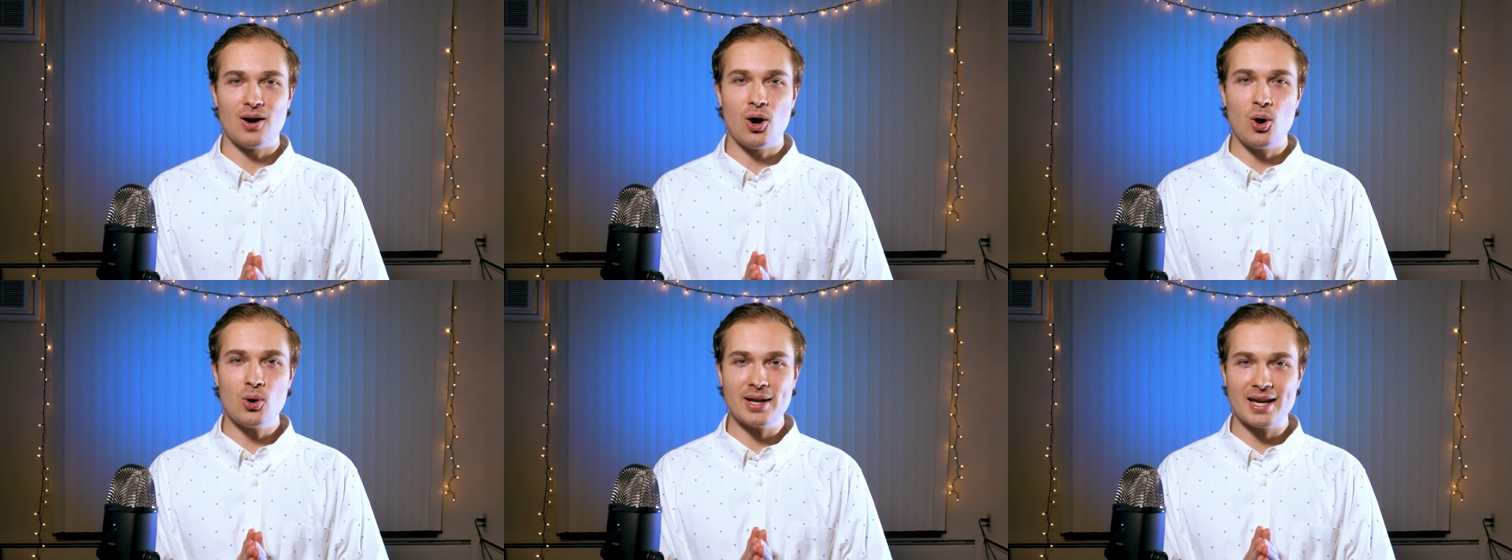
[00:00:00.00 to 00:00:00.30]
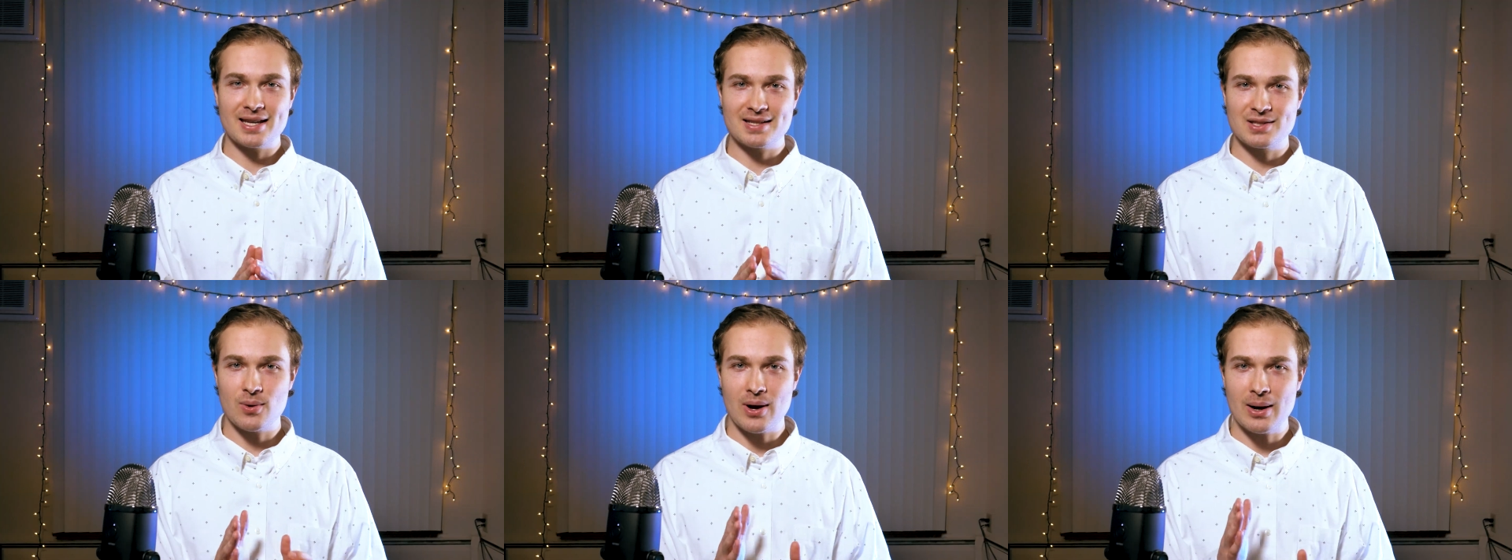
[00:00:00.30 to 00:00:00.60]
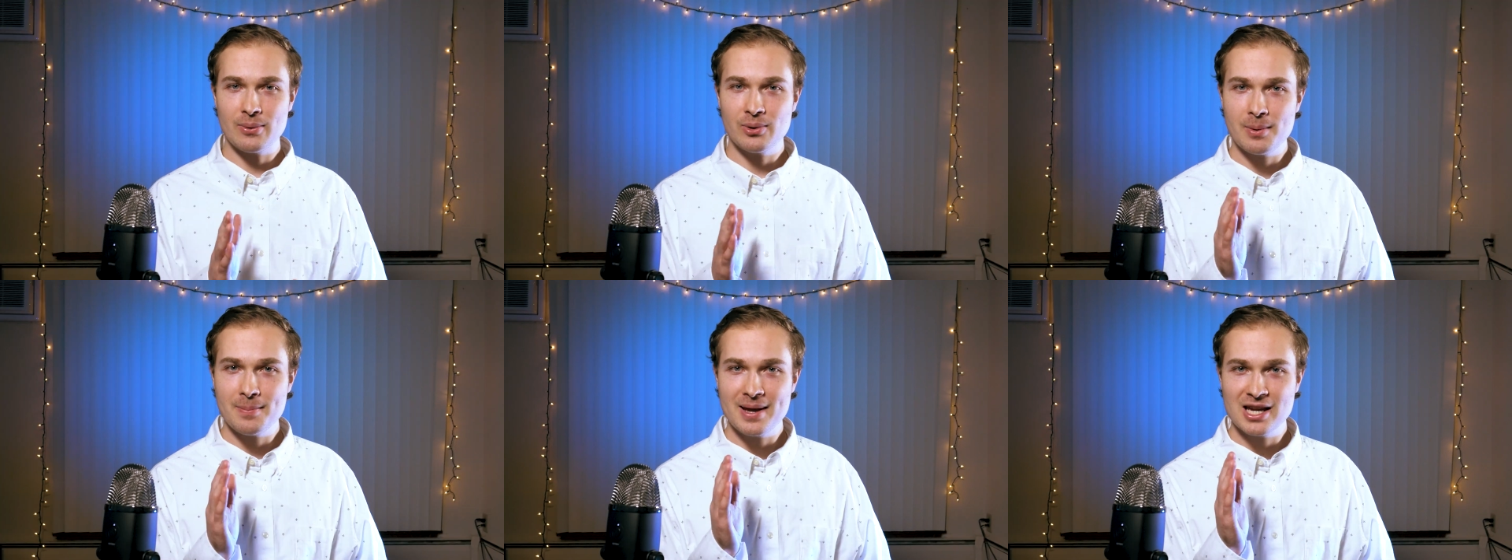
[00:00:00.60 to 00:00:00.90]
Okay, so I
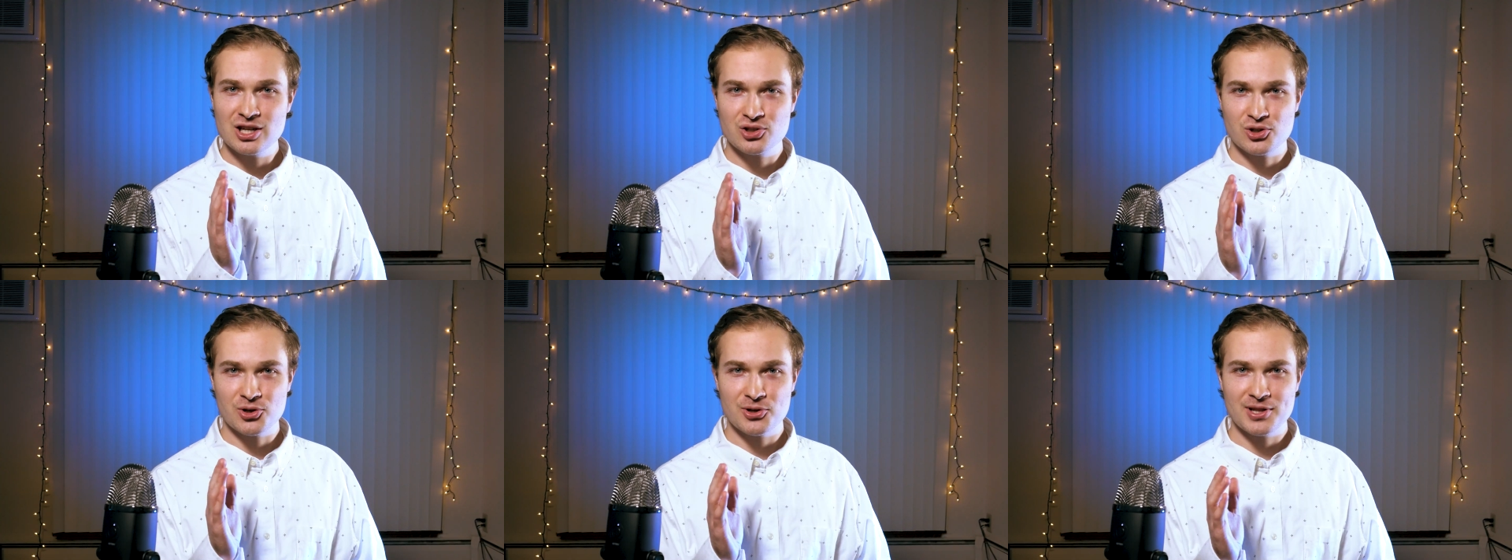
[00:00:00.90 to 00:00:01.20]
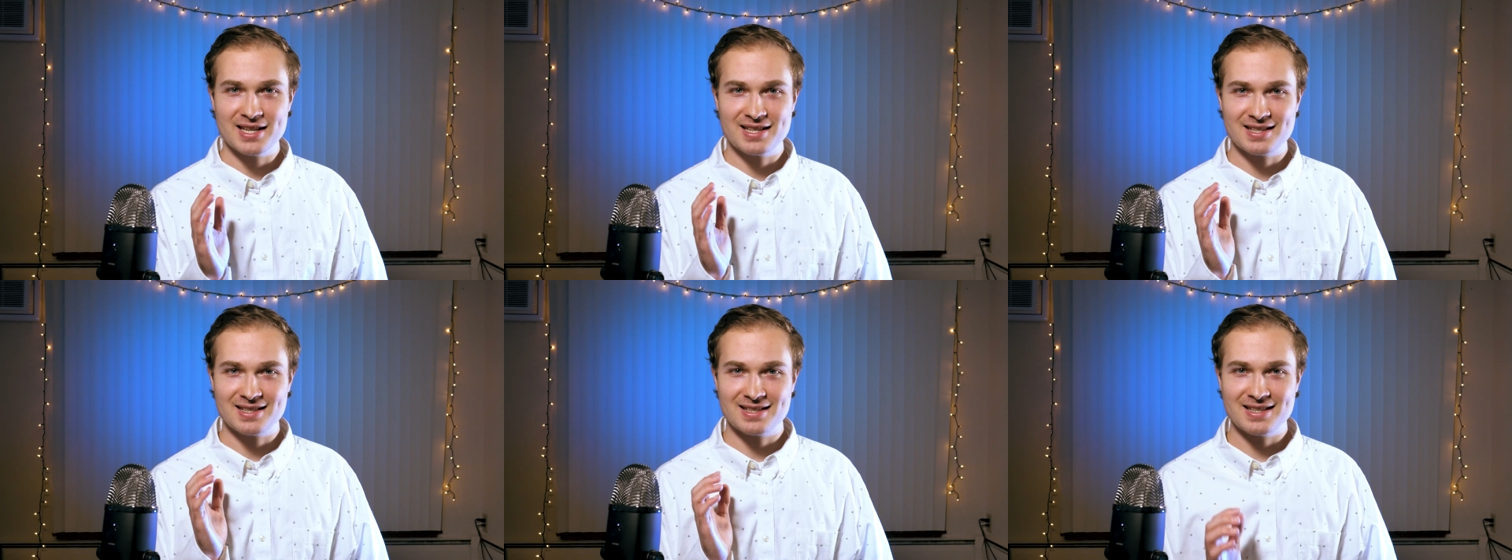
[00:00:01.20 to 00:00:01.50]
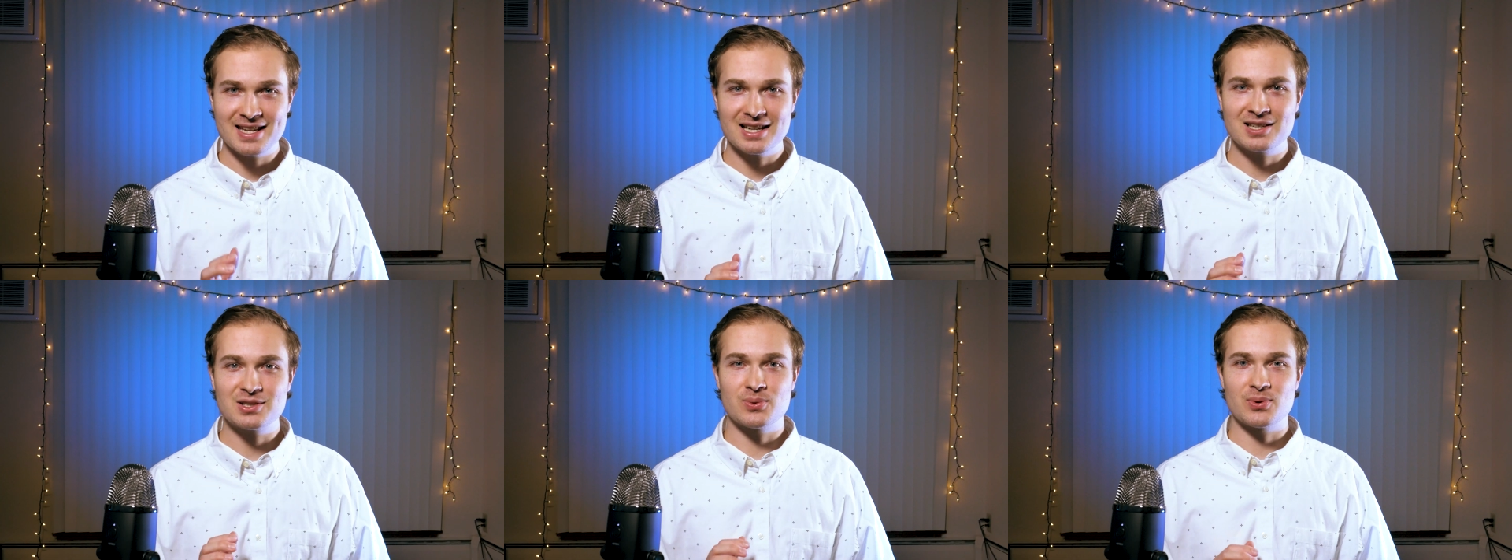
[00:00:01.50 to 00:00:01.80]
want to make sure this
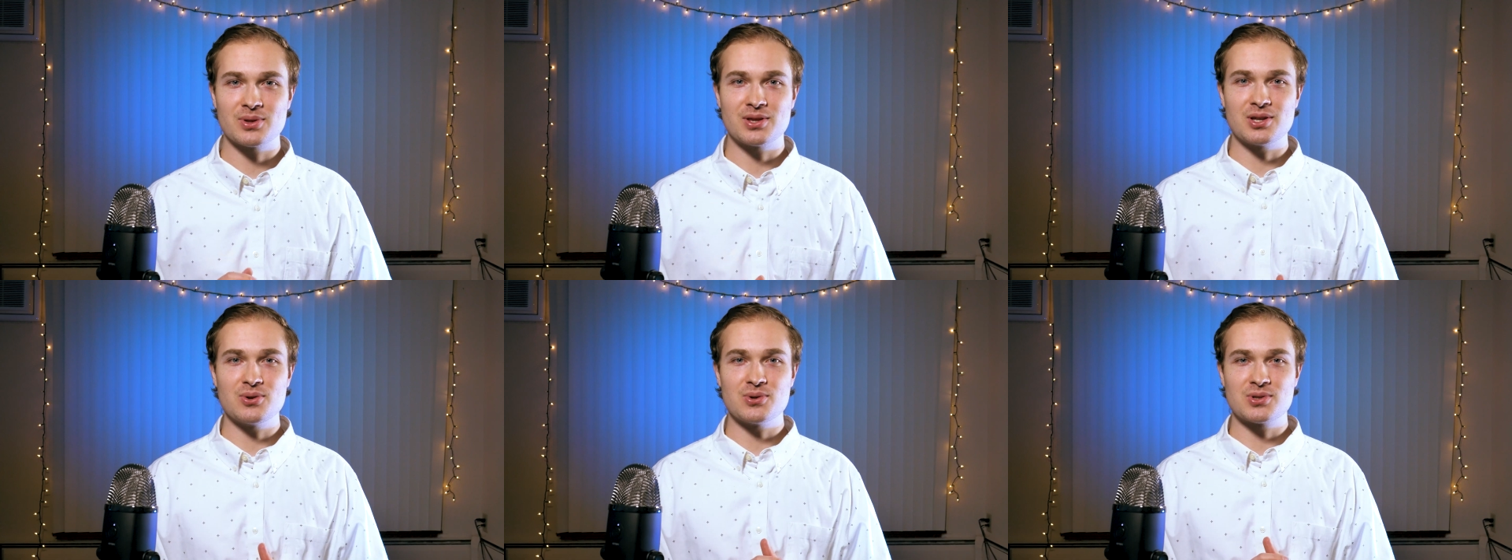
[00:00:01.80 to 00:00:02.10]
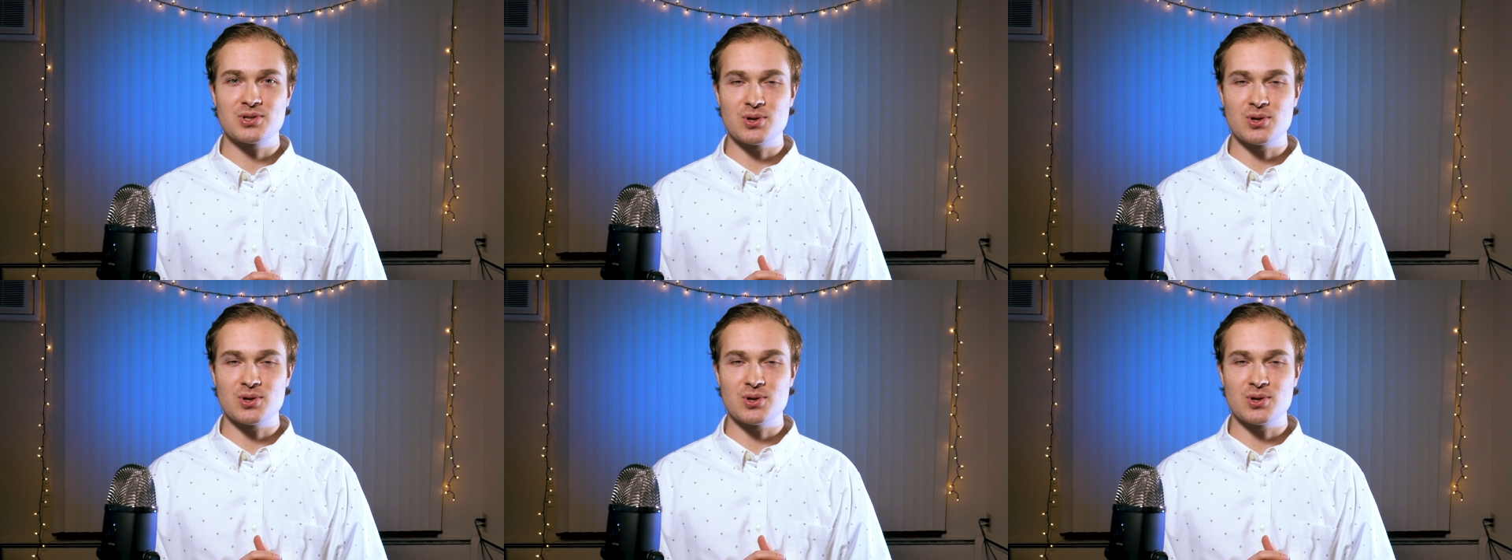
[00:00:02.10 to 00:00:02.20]
sticks with you,